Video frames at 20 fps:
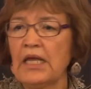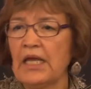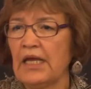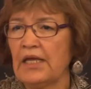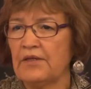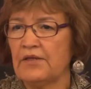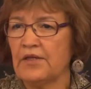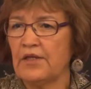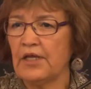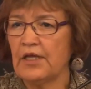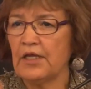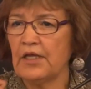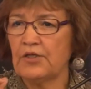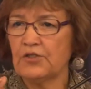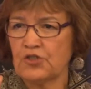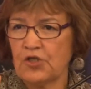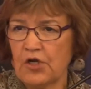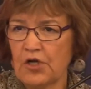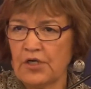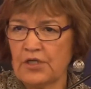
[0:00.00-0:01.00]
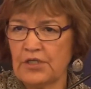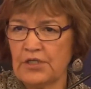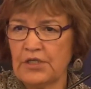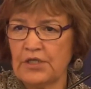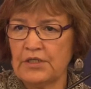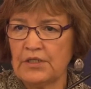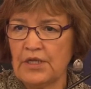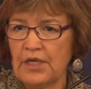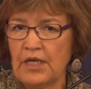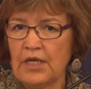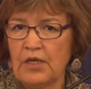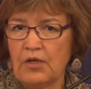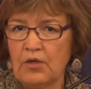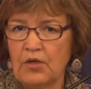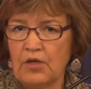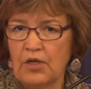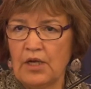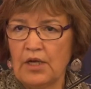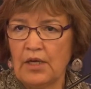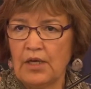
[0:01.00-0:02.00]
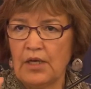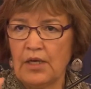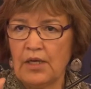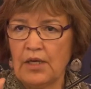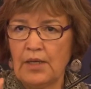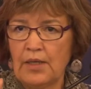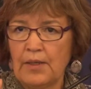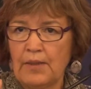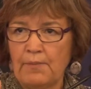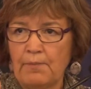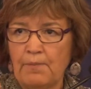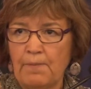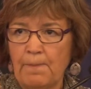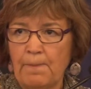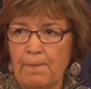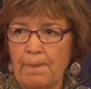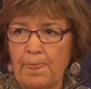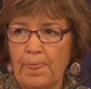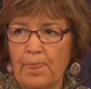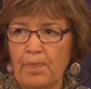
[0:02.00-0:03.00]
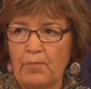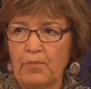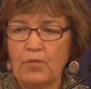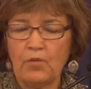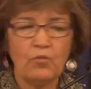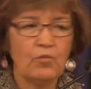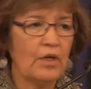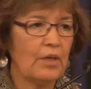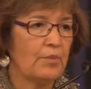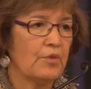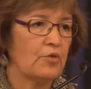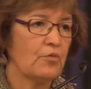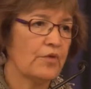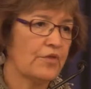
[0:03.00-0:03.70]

and they targeted women